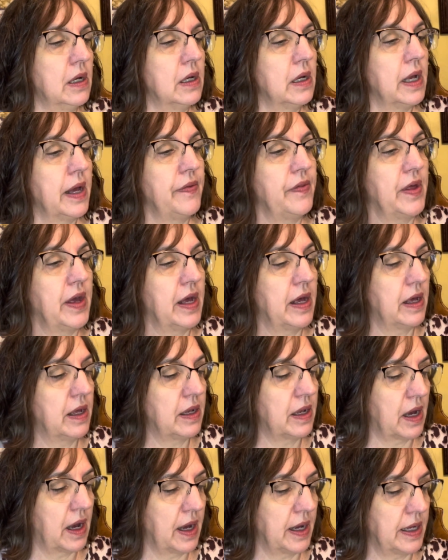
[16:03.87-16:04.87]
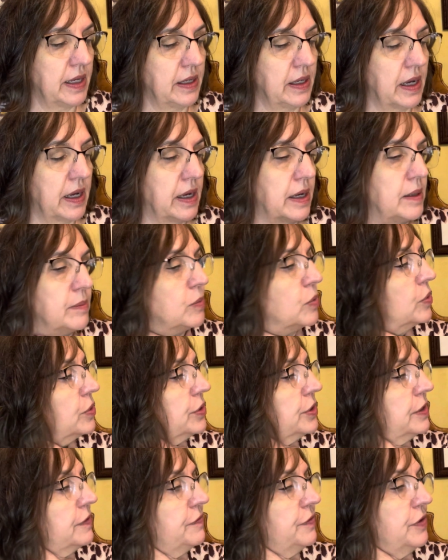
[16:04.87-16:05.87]
And then I
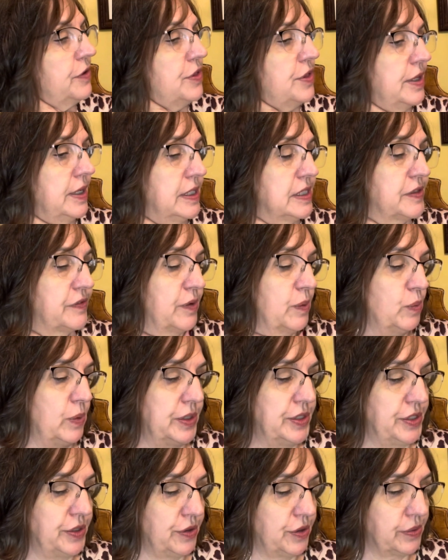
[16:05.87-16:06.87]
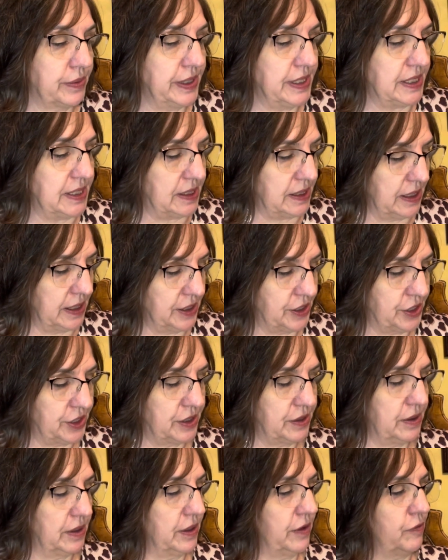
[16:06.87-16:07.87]
ordered a few things from 123
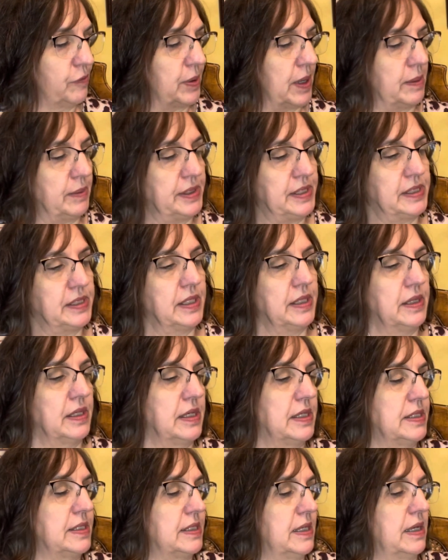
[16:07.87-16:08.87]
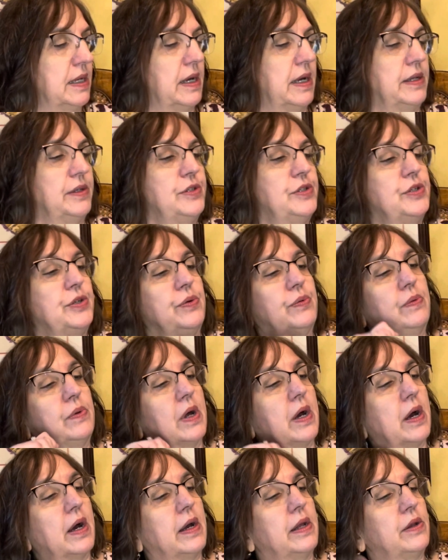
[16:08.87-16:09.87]
Stitch. You've probably seen this, and I do
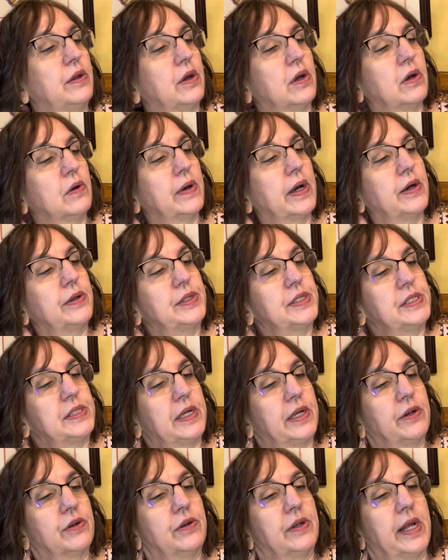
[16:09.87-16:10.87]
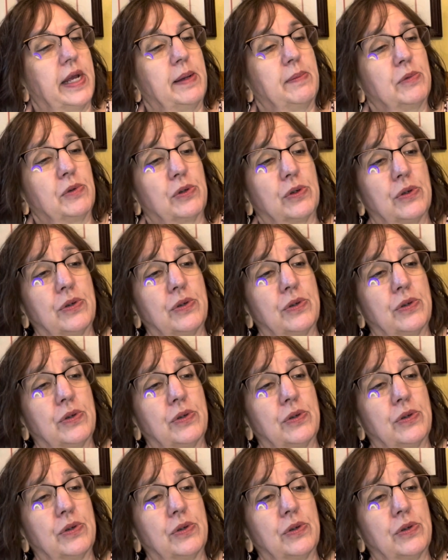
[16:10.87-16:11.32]
not know how to say her name.